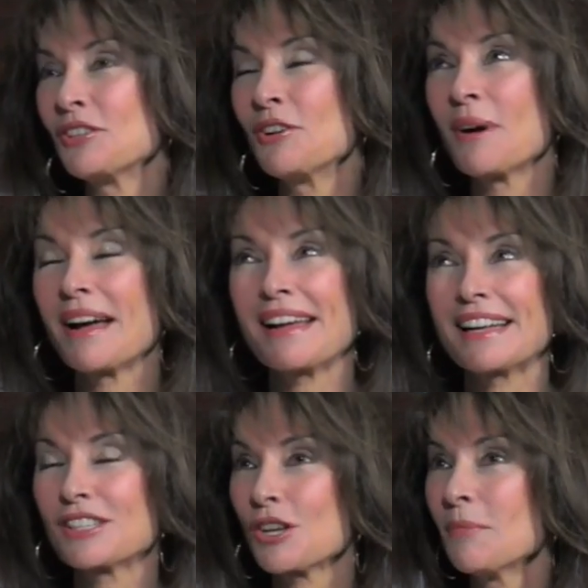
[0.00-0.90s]
Mm -hmm. You know, mm-hmm. I
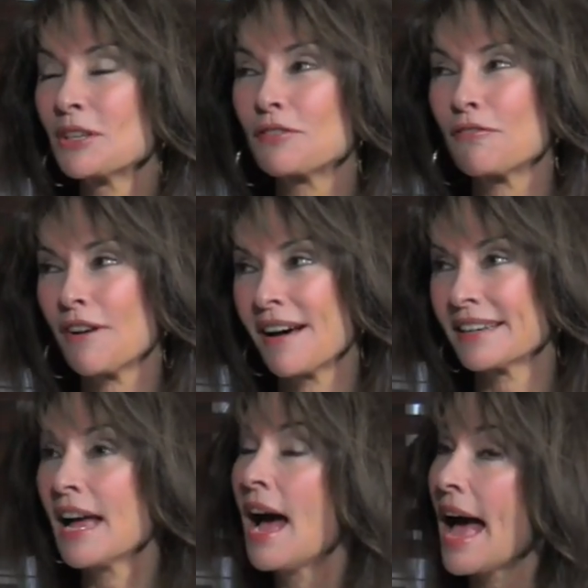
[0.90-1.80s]
had so much
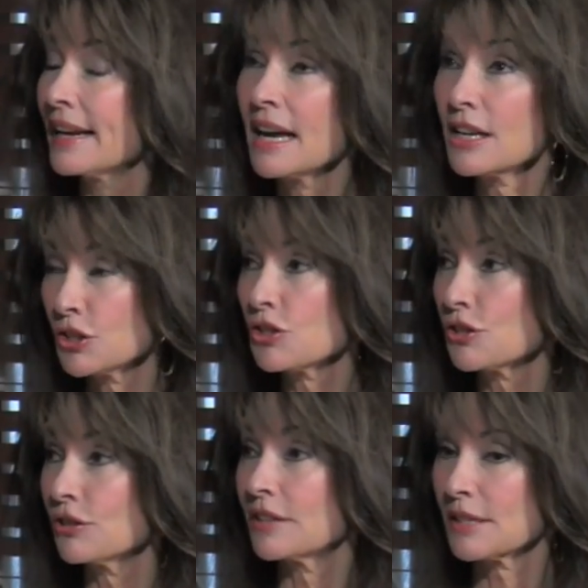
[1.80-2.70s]
fun, and I
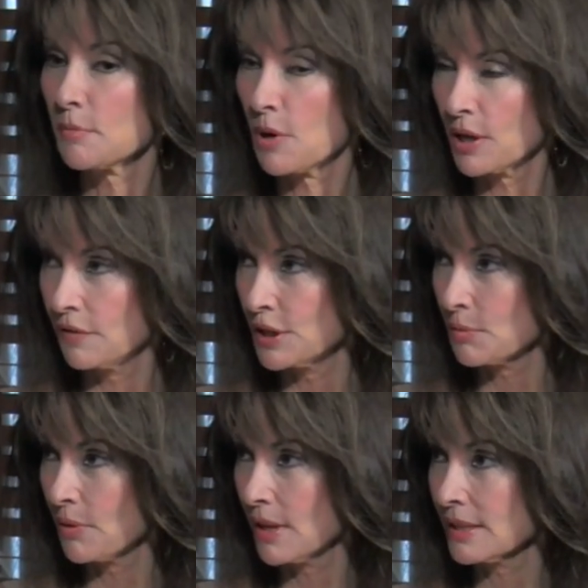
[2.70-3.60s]
understood that's part of
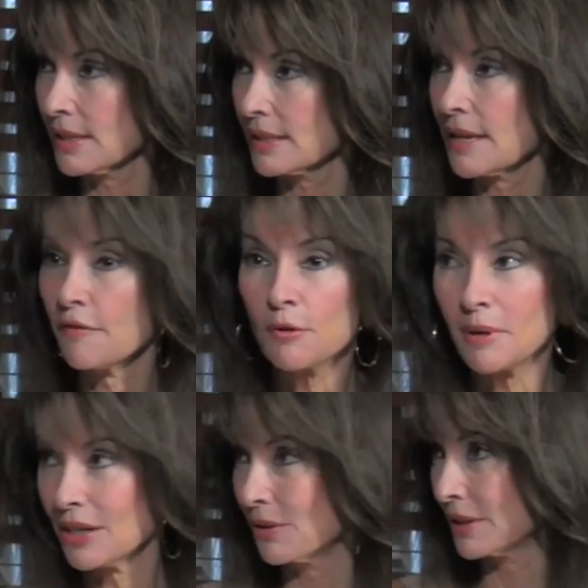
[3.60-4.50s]
his process. Yeah.
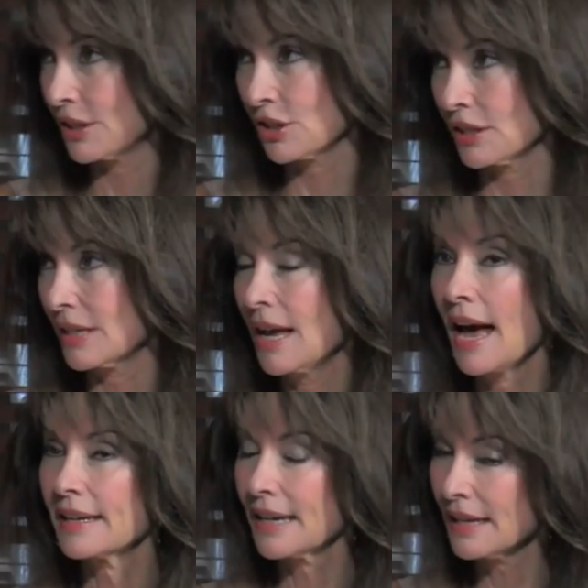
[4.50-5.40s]
Everybody auditioned,
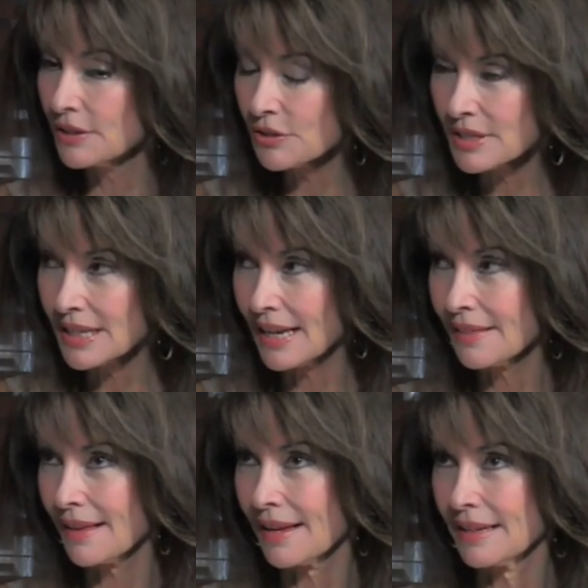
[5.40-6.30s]
yeah. and I
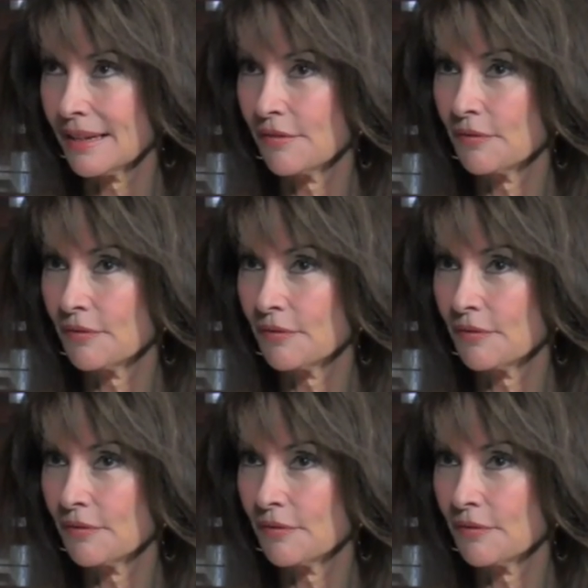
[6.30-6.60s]
understand that.